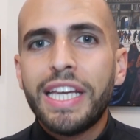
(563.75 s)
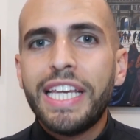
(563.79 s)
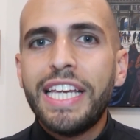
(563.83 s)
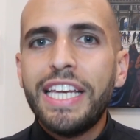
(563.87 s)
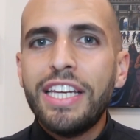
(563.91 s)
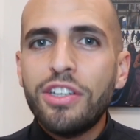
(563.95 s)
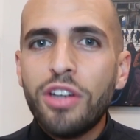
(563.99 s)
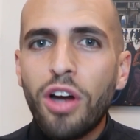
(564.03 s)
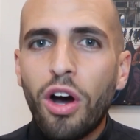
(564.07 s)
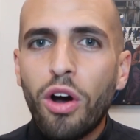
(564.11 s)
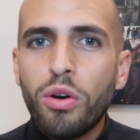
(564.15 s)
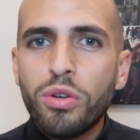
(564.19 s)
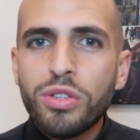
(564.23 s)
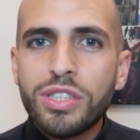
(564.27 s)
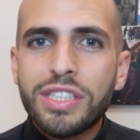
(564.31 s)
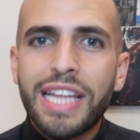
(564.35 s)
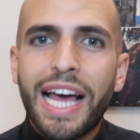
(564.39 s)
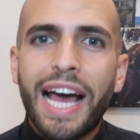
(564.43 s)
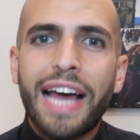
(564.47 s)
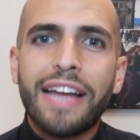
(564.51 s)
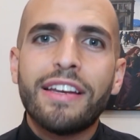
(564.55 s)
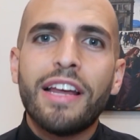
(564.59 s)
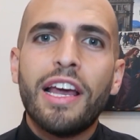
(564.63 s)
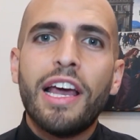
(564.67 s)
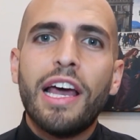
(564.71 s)
He knows
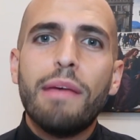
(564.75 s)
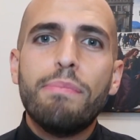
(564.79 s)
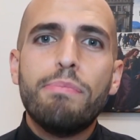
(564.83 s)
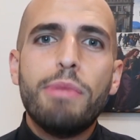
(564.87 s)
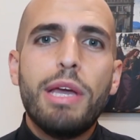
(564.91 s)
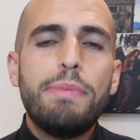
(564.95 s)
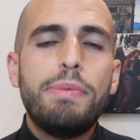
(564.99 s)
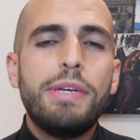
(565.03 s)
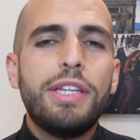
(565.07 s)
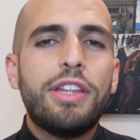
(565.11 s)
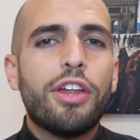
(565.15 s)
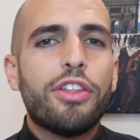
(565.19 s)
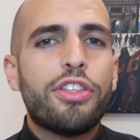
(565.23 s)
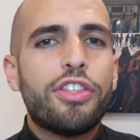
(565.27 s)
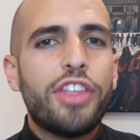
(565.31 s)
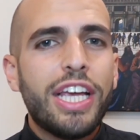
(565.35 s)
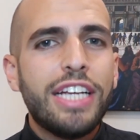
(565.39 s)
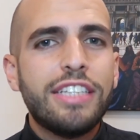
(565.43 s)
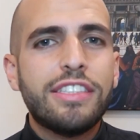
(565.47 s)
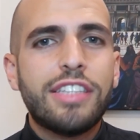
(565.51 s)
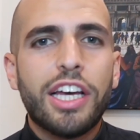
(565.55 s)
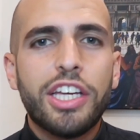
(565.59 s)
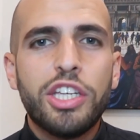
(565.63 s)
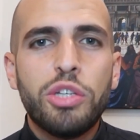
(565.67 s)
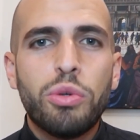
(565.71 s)
that maybe the
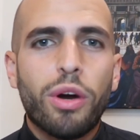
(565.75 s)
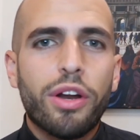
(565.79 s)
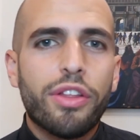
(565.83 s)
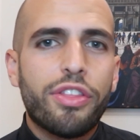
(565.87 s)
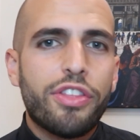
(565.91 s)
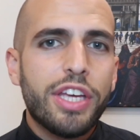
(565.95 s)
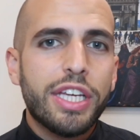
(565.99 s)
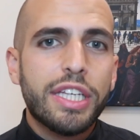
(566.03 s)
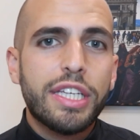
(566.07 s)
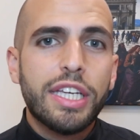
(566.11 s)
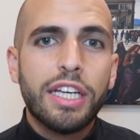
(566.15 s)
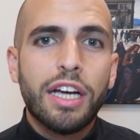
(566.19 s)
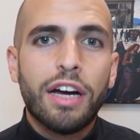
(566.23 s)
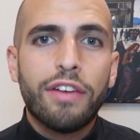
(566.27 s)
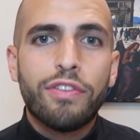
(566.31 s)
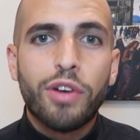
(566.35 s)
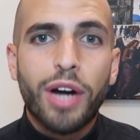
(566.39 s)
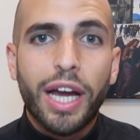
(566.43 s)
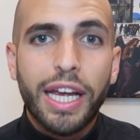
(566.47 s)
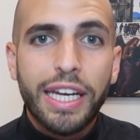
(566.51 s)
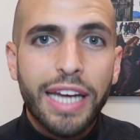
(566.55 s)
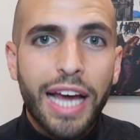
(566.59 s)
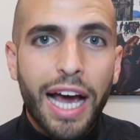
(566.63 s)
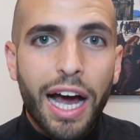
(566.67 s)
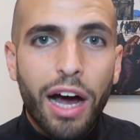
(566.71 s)
things that you are thinking of
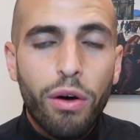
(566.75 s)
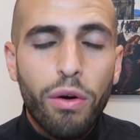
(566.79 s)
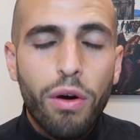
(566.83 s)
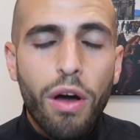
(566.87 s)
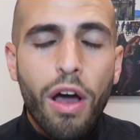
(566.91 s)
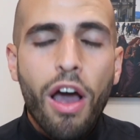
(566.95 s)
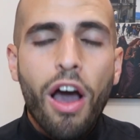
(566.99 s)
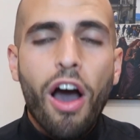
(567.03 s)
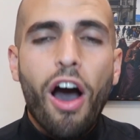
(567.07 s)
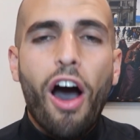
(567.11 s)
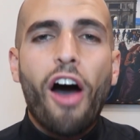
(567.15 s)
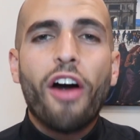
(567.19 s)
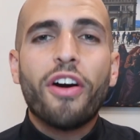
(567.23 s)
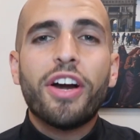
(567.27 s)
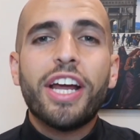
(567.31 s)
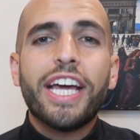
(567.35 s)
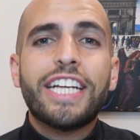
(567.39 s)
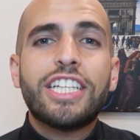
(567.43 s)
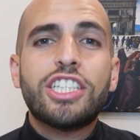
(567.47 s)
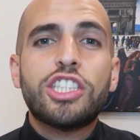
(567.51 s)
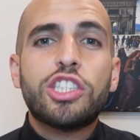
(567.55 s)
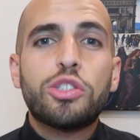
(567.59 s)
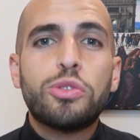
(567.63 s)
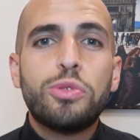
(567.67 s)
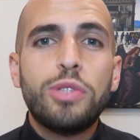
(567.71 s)
right now are
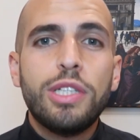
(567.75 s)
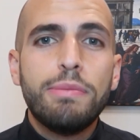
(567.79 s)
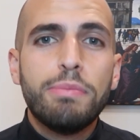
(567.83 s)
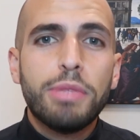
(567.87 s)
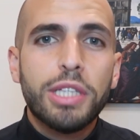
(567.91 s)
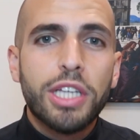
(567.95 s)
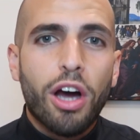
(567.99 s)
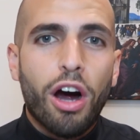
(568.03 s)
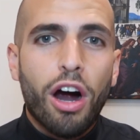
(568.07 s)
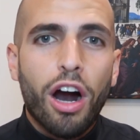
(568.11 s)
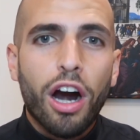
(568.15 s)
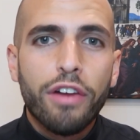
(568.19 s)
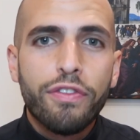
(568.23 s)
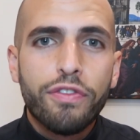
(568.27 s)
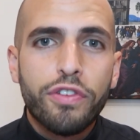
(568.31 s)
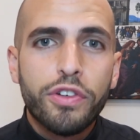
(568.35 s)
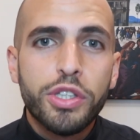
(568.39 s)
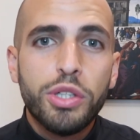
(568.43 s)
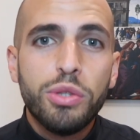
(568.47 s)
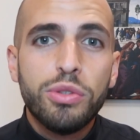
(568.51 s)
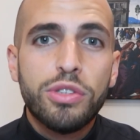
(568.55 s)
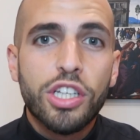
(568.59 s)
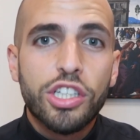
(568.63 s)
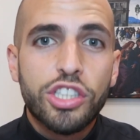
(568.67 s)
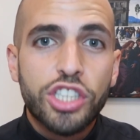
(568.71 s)
extremely hard
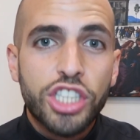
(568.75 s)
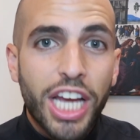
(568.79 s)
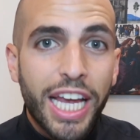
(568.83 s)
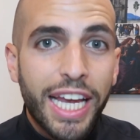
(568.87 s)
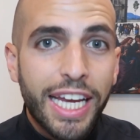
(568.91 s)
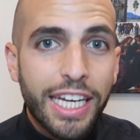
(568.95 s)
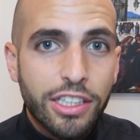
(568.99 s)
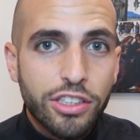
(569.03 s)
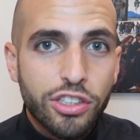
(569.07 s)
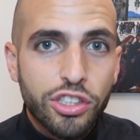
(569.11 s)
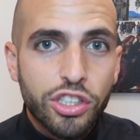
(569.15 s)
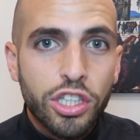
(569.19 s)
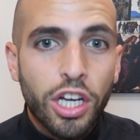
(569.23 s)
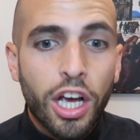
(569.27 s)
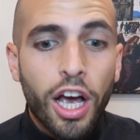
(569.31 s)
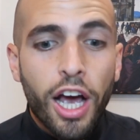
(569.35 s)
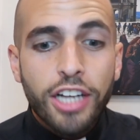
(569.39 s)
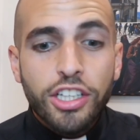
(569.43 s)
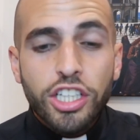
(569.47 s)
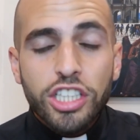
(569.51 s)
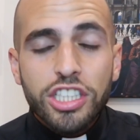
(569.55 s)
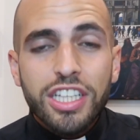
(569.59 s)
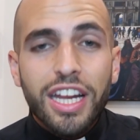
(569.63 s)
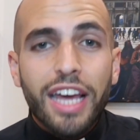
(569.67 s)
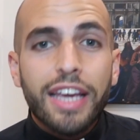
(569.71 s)
for you to change,
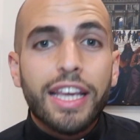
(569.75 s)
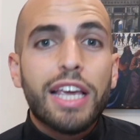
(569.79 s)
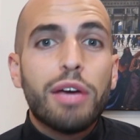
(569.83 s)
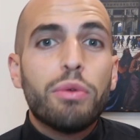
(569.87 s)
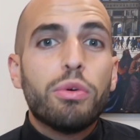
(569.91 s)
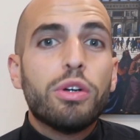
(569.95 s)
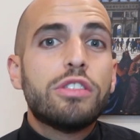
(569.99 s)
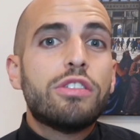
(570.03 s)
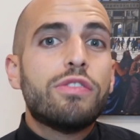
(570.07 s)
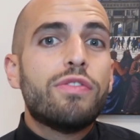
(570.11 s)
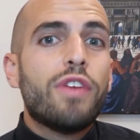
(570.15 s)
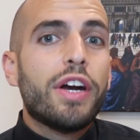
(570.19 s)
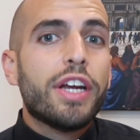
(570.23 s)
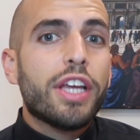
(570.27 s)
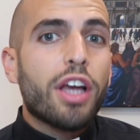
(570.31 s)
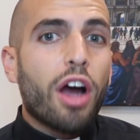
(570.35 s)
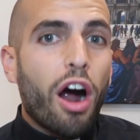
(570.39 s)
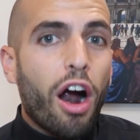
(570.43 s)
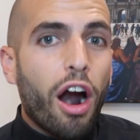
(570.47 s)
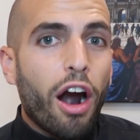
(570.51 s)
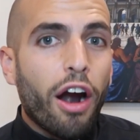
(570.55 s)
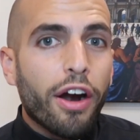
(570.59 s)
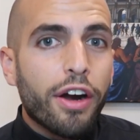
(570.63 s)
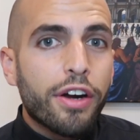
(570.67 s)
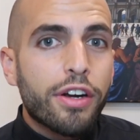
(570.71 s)
just like it was very
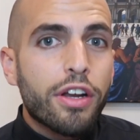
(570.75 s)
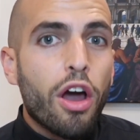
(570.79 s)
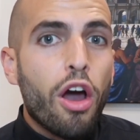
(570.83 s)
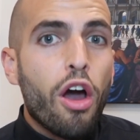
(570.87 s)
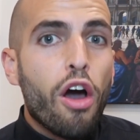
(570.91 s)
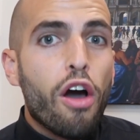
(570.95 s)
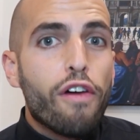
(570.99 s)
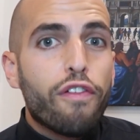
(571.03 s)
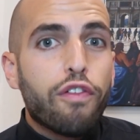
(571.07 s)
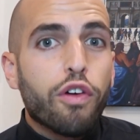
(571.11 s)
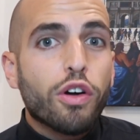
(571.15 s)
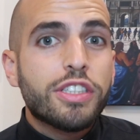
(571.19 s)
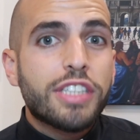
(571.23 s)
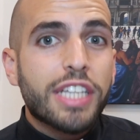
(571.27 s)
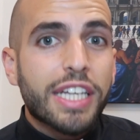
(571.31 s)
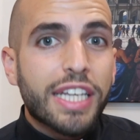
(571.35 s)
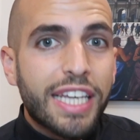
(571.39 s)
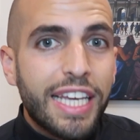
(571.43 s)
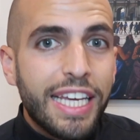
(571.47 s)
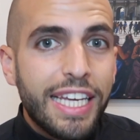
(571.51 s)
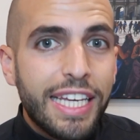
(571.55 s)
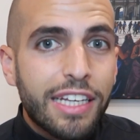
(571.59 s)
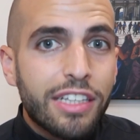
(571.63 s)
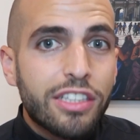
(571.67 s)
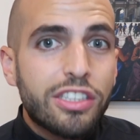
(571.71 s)
hard for
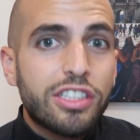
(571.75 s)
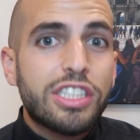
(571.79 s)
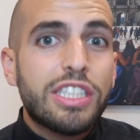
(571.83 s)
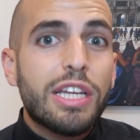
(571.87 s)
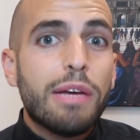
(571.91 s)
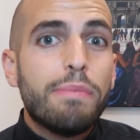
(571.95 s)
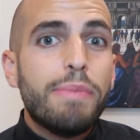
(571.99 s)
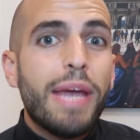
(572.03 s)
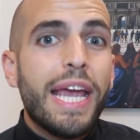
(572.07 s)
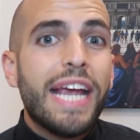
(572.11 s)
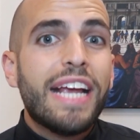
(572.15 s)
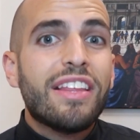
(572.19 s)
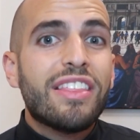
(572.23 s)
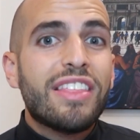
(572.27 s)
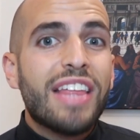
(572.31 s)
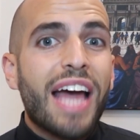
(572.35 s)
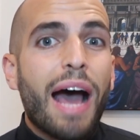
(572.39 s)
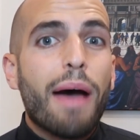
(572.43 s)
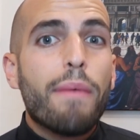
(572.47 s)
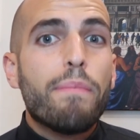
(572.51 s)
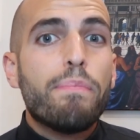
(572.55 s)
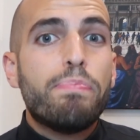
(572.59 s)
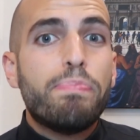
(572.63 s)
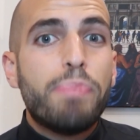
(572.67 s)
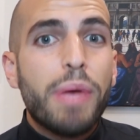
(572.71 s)
Zacchaeus to make
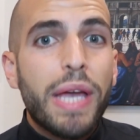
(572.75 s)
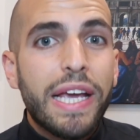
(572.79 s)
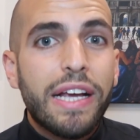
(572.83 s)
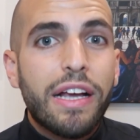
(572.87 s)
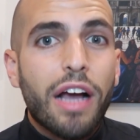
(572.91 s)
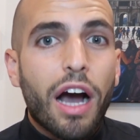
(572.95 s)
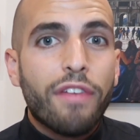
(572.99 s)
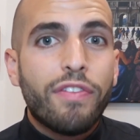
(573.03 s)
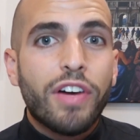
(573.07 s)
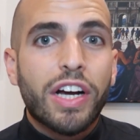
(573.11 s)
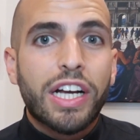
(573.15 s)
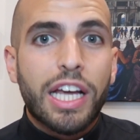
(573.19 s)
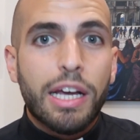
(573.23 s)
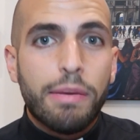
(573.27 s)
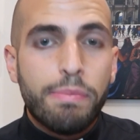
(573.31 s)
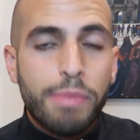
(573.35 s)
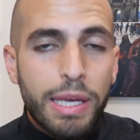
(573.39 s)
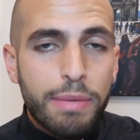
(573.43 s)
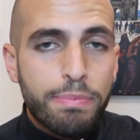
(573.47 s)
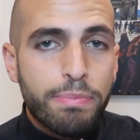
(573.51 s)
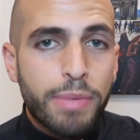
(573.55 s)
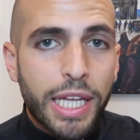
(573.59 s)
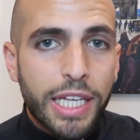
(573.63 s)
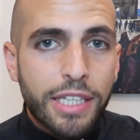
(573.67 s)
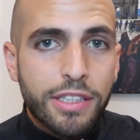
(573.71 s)
that big of a
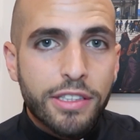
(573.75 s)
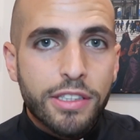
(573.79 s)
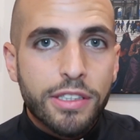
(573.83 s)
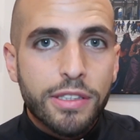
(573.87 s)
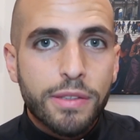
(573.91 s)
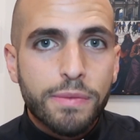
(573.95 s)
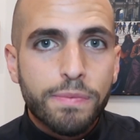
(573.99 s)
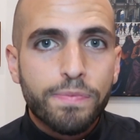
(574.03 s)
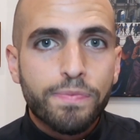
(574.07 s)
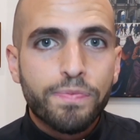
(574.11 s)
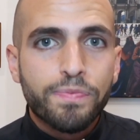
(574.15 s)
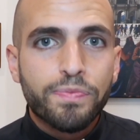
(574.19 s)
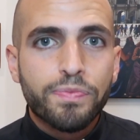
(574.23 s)
commitment.